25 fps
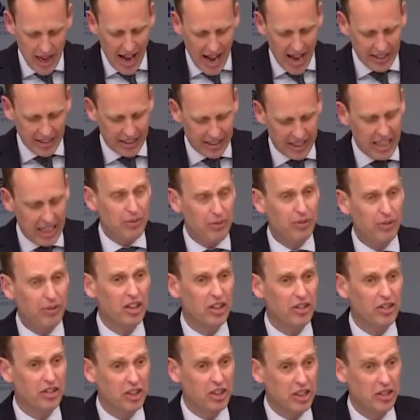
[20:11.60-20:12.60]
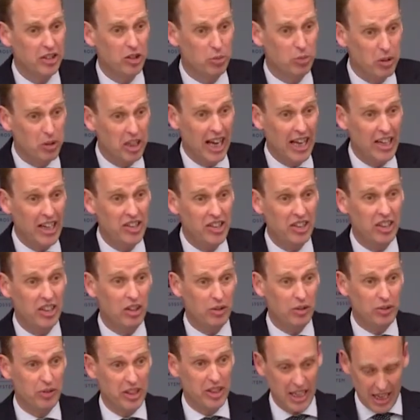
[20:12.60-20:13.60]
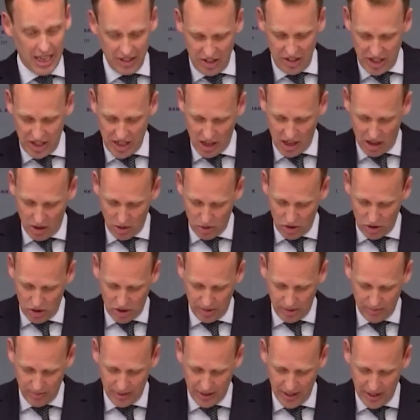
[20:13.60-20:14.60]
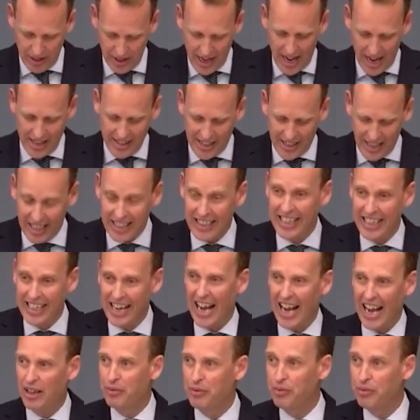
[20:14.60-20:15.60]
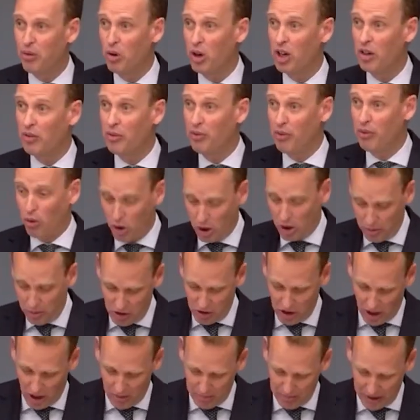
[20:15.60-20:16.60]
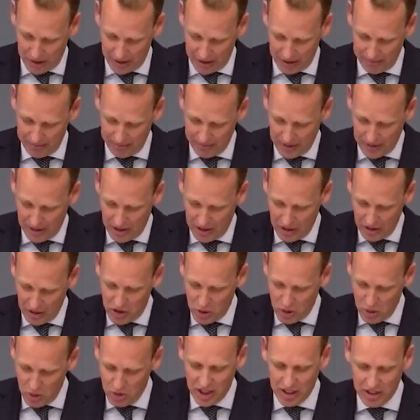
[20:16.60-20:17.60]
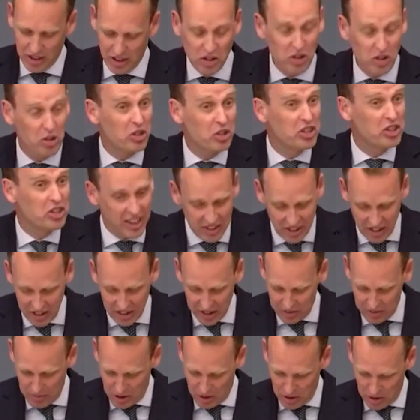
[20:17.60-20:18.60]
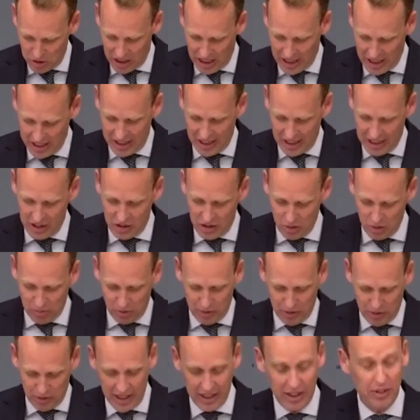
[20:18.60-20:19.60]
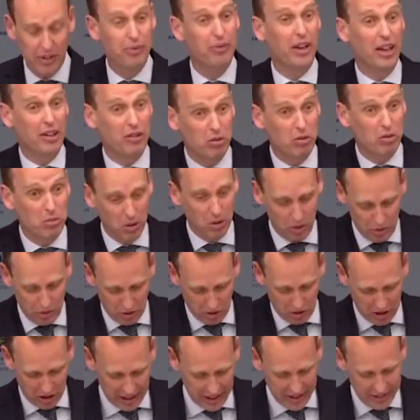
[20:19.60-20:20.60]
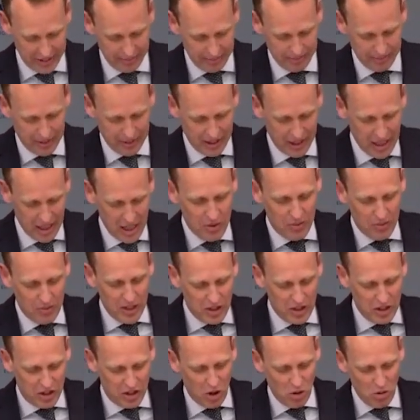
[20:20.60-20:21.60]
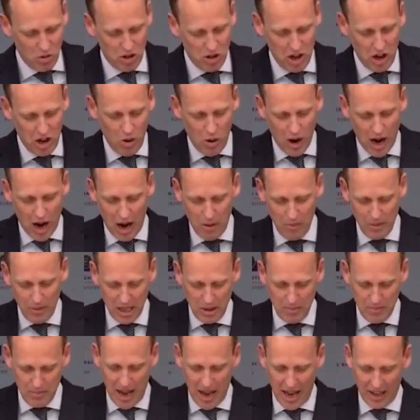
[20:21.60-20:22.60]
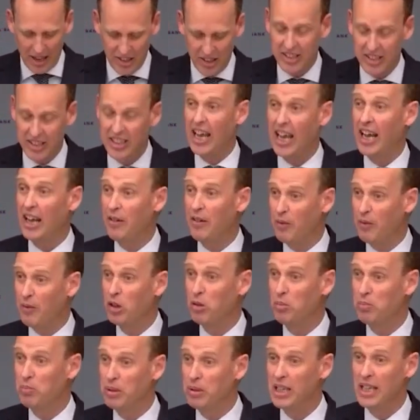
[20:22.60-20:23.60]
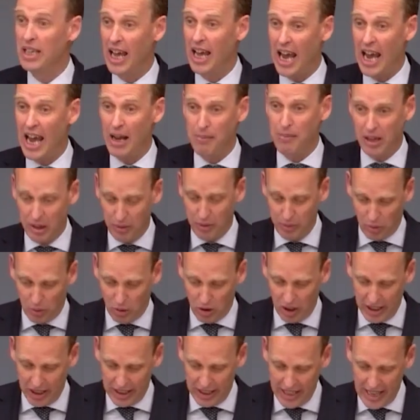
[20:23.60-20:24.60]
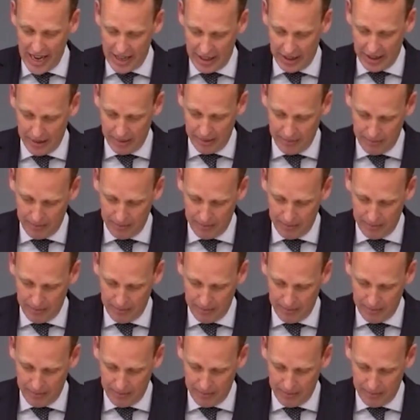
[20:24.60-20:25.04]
And given the determination of the NGOs and their knack for forum shopping, choosing the jurisdiction most likely to provide a favorable verdict, we don't know how many banks they will be aiming for in the end.